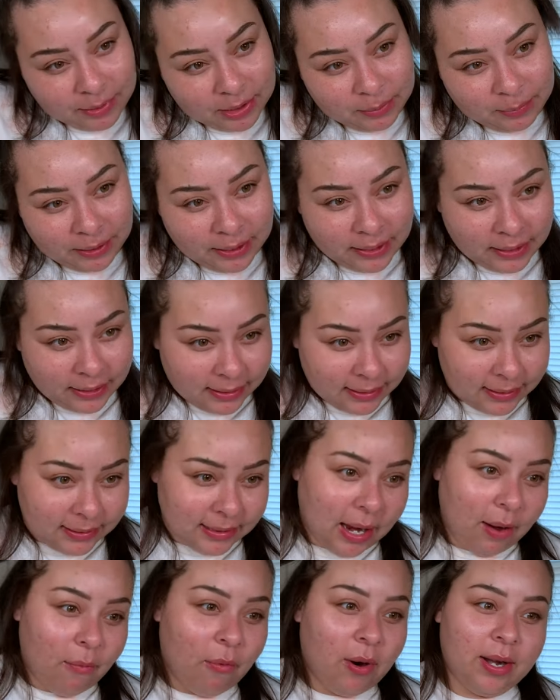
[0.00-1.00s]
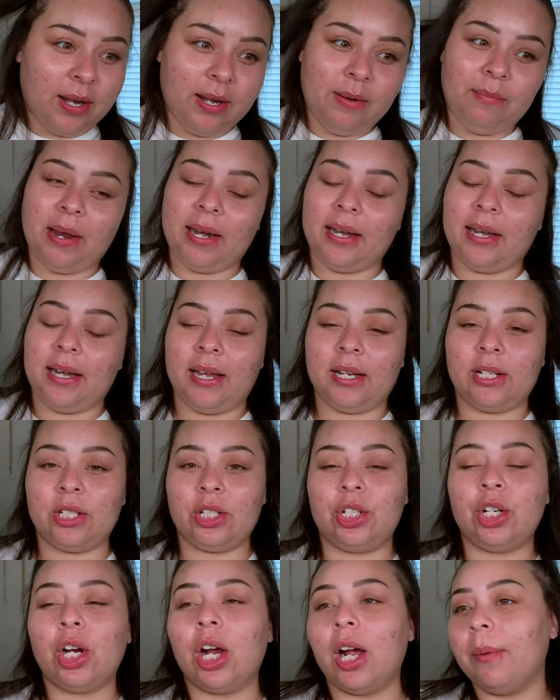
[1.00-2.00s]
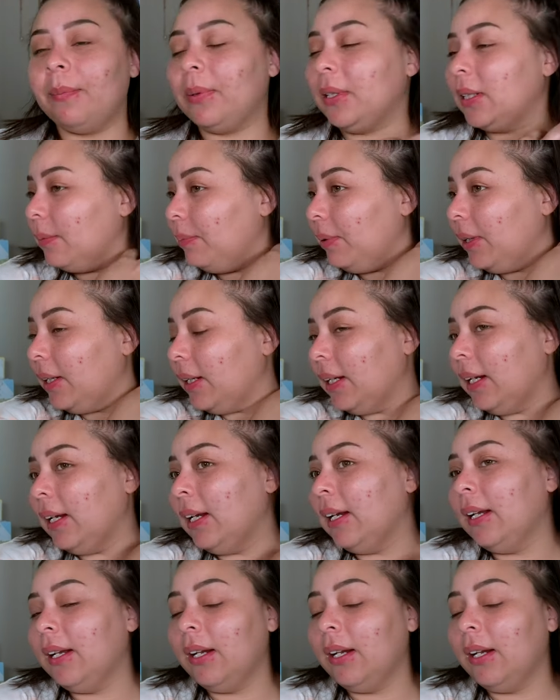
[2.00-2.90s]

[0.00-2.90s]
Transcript: is because I wanted my next chop to be